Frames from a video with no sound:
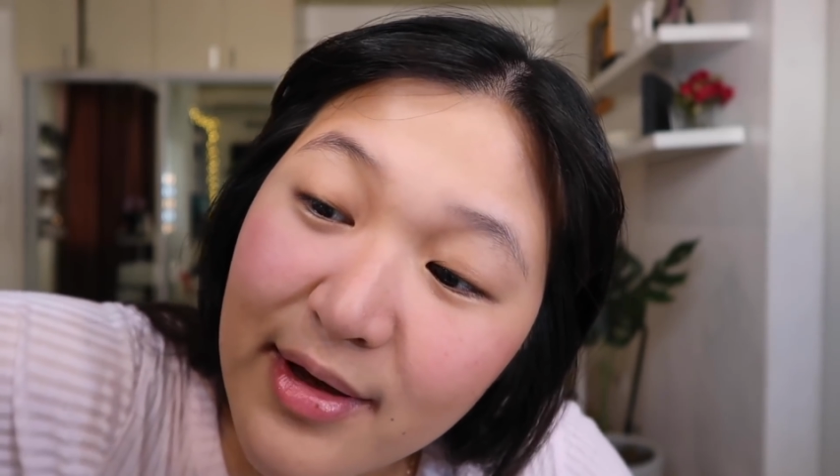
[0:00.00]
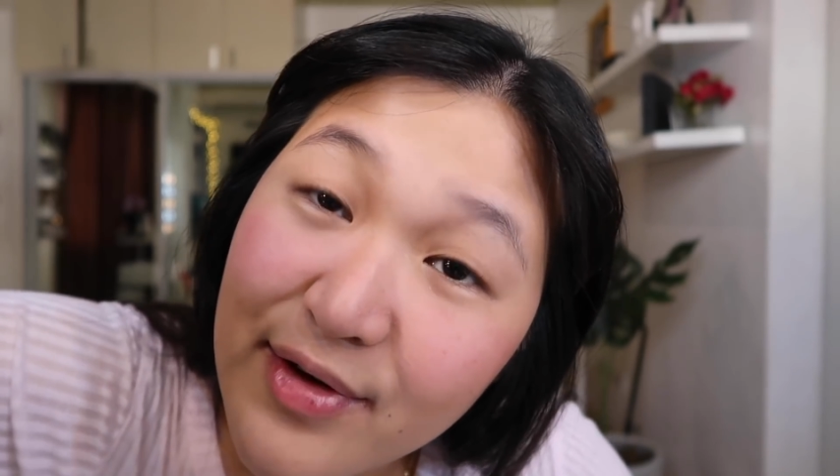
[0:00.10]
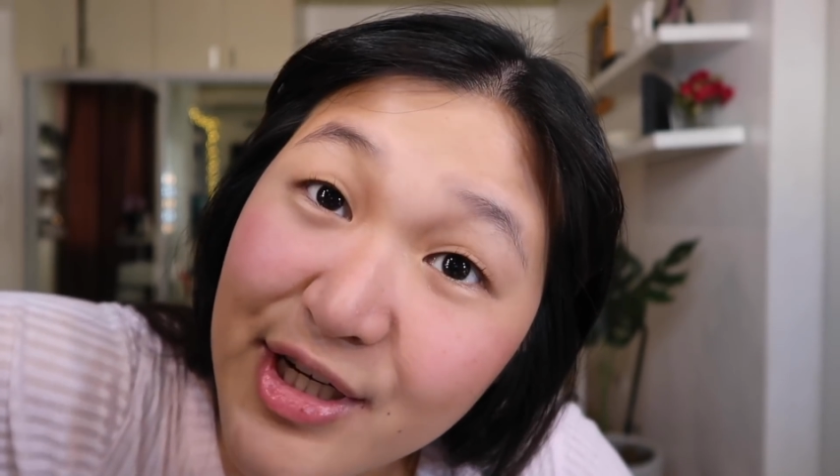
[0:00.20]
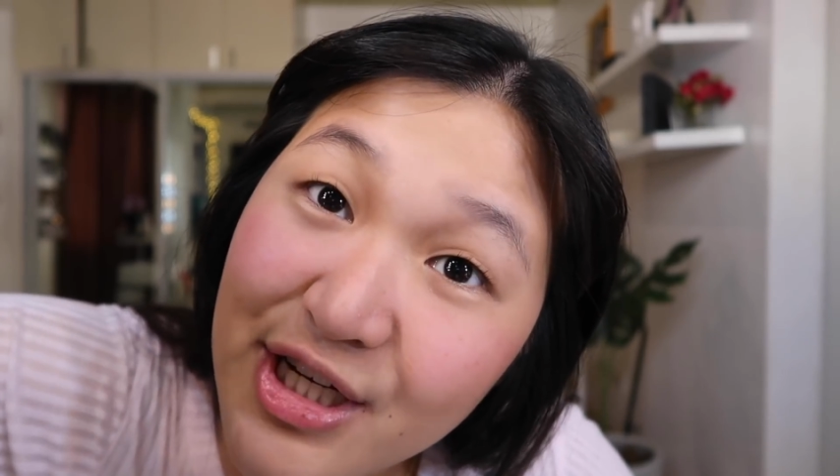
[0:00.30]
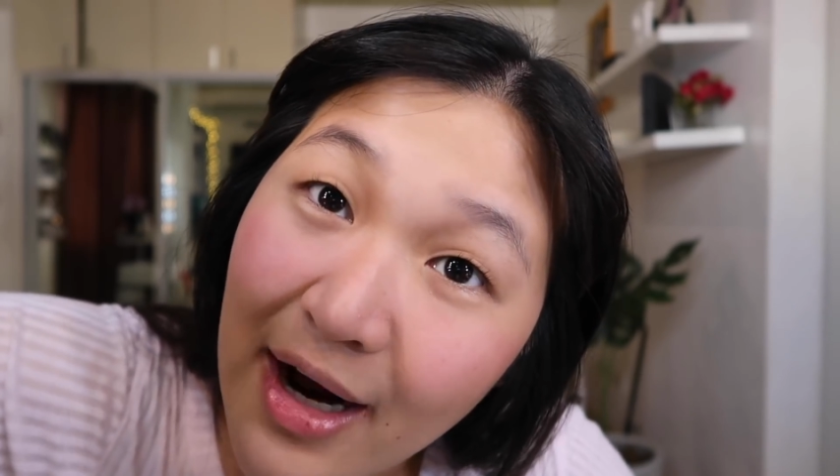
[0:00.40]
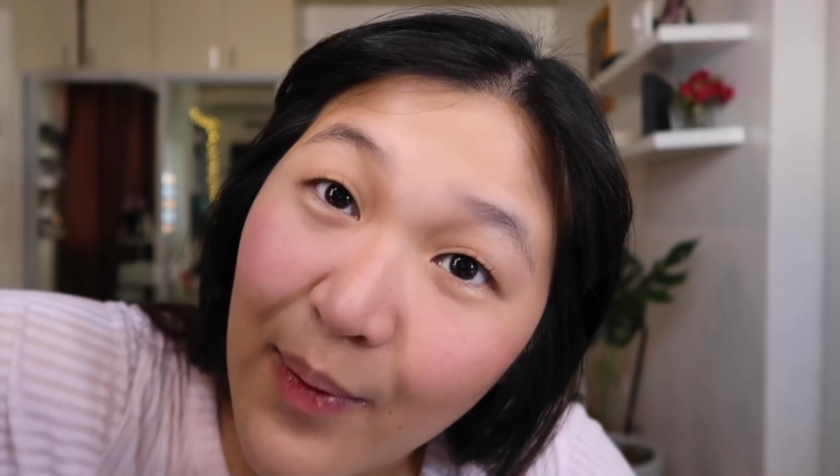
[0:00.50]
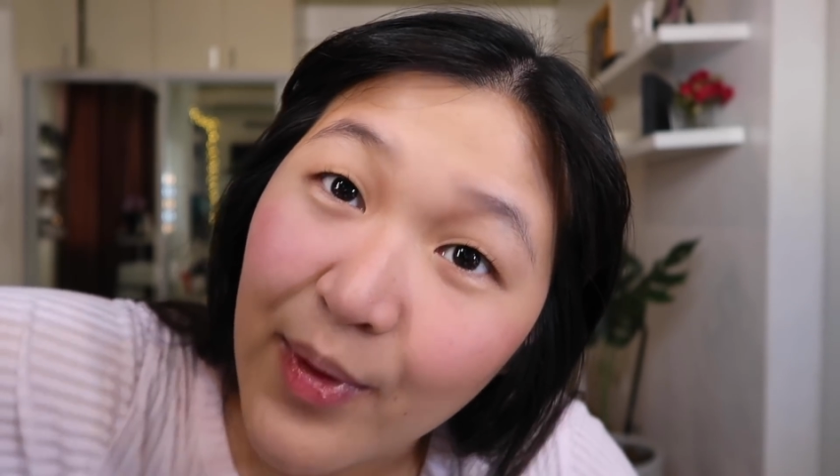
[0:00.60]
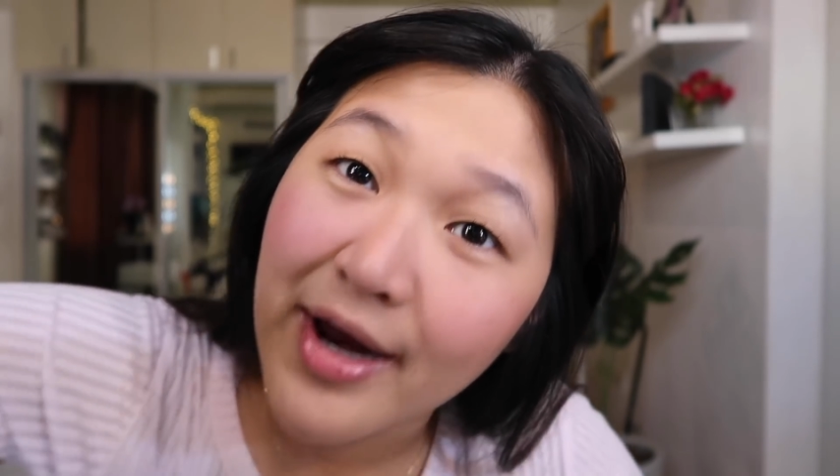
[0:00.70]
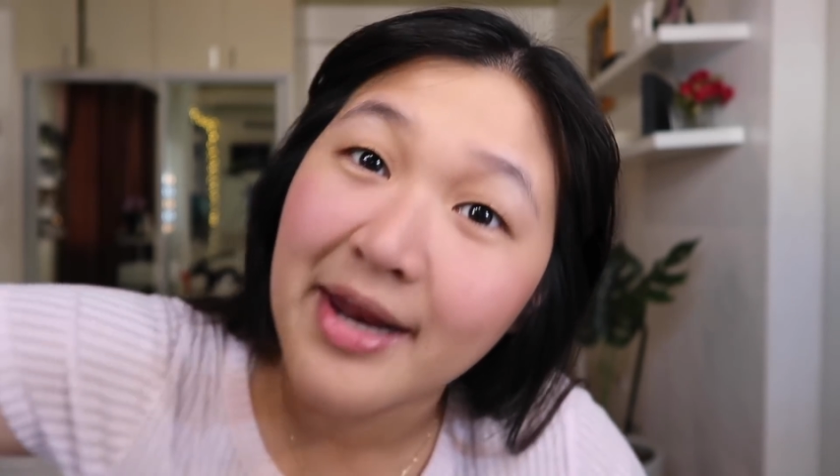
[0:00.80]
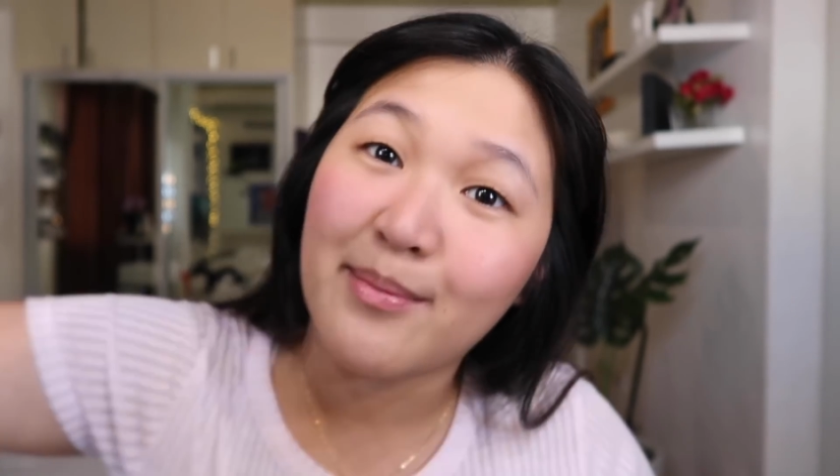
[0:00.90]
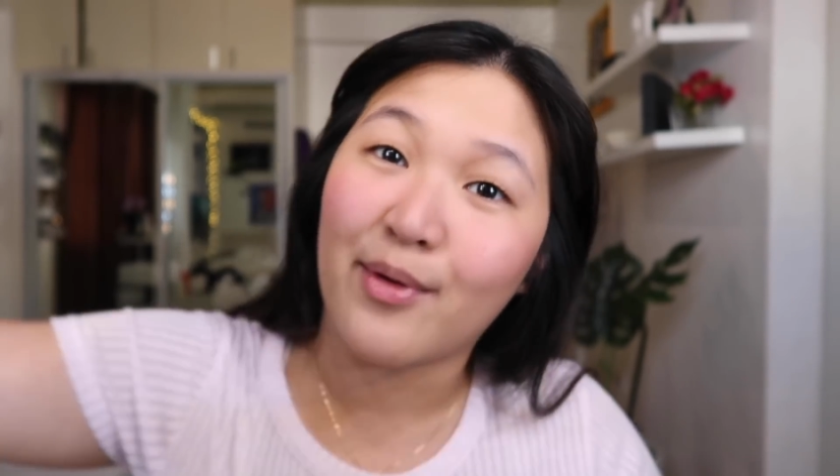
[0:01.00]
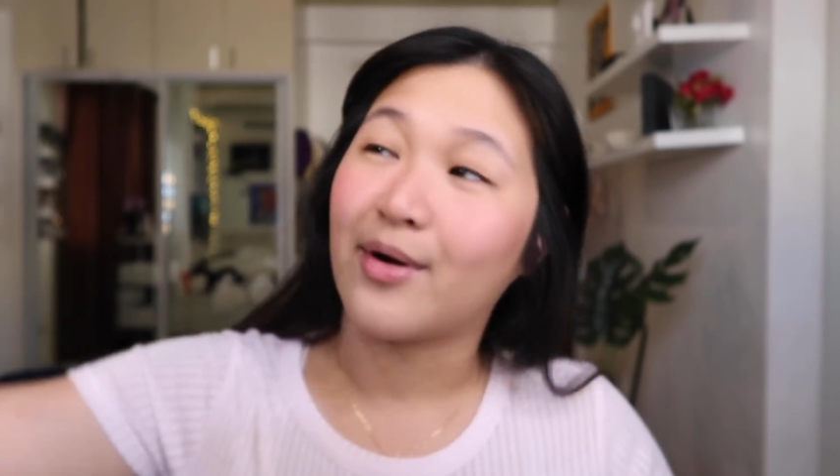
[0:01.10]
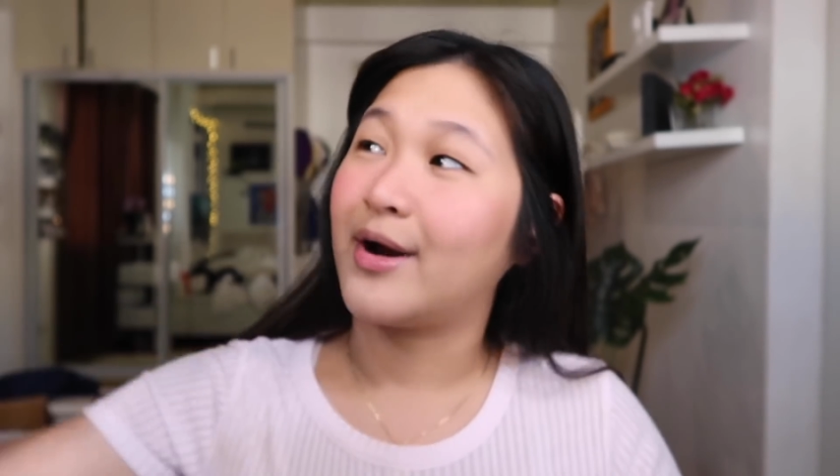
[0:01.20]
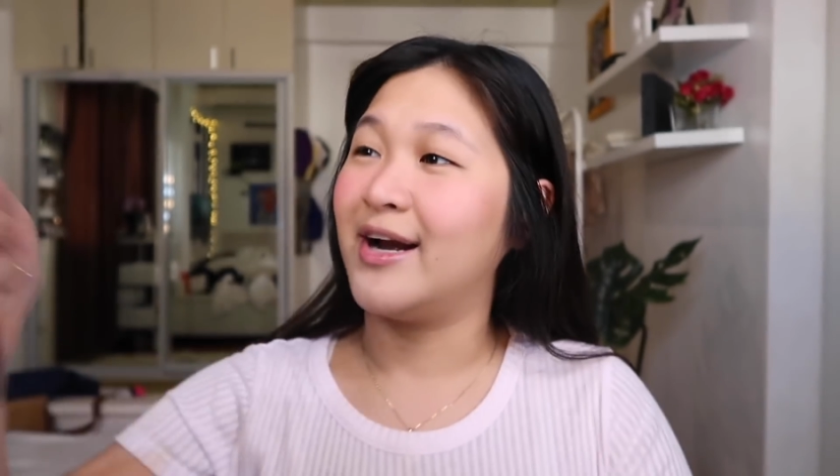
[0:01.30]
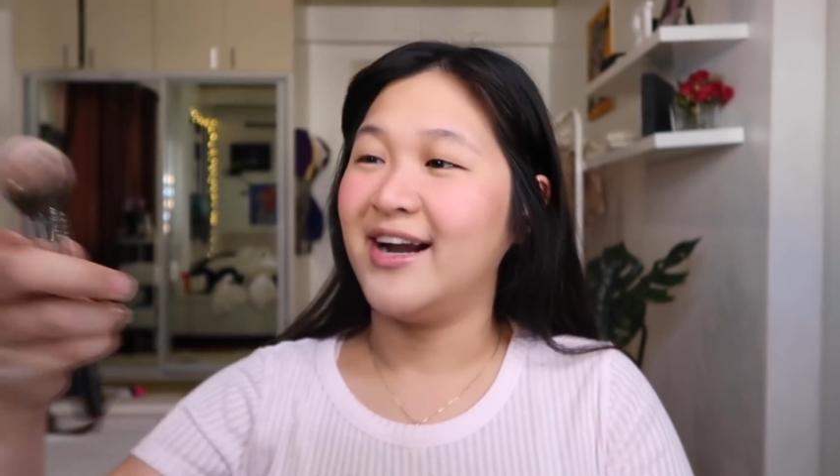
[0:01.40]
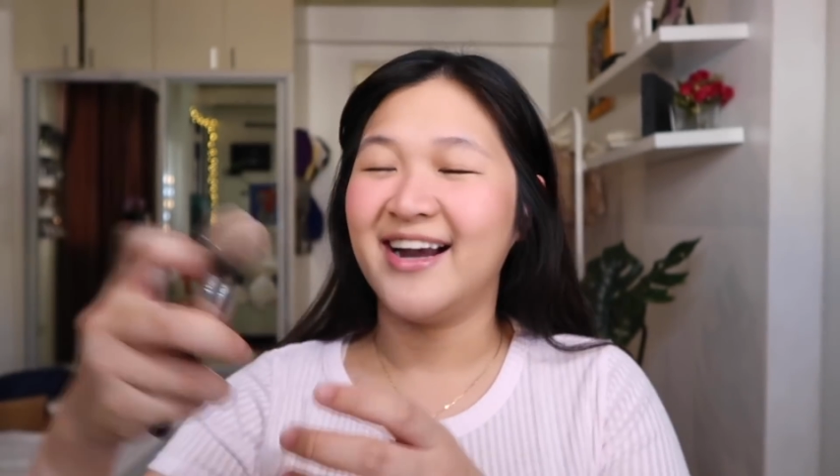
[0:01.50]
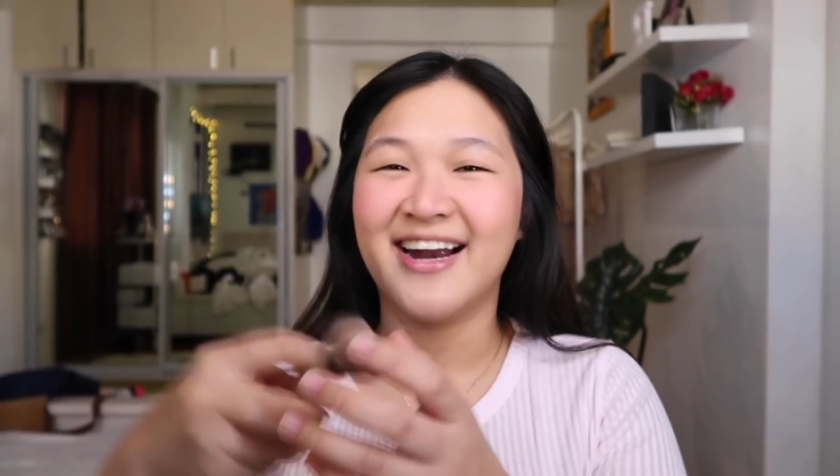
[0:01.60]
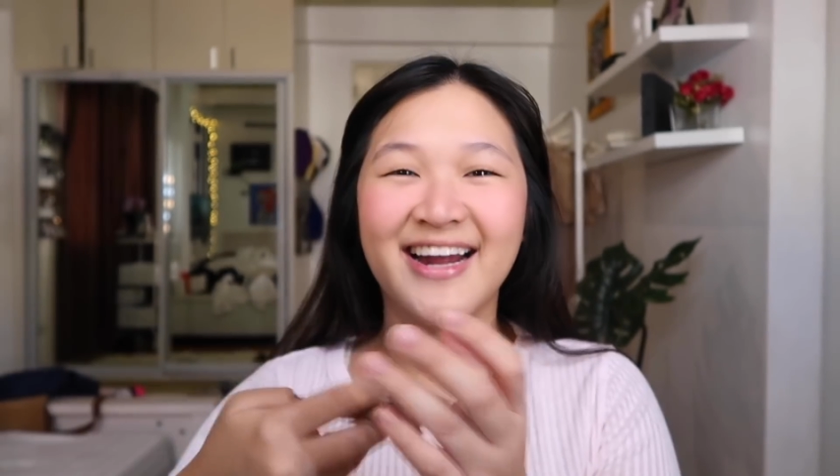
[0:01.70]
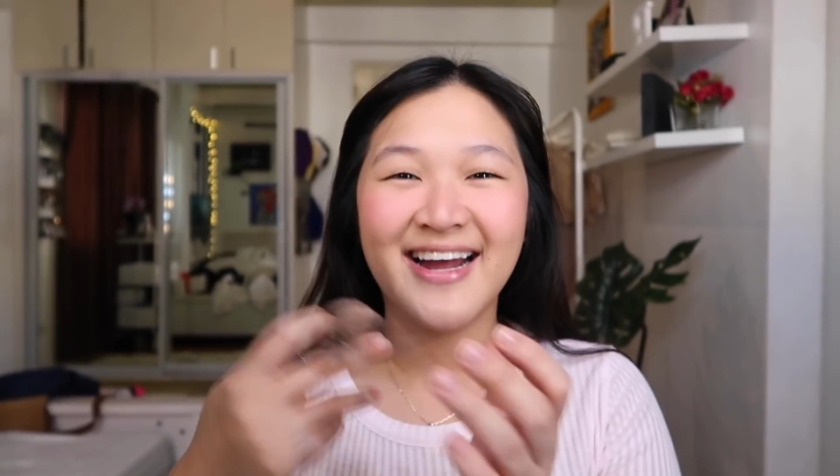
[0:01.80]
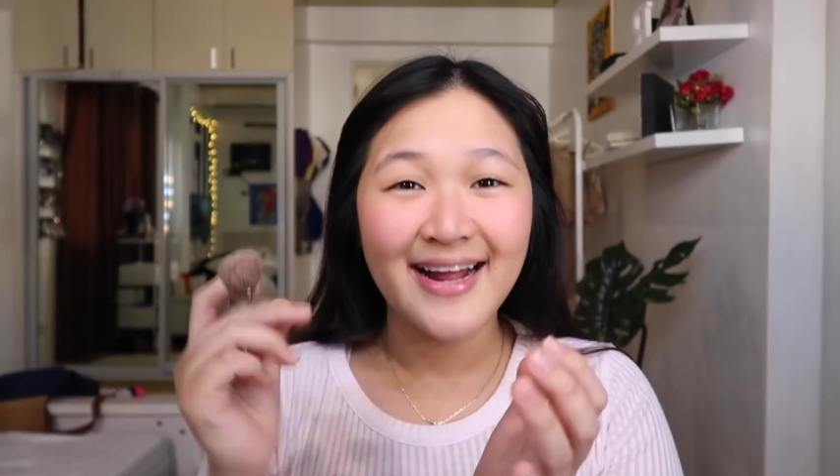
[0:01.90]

even shower anymore. What?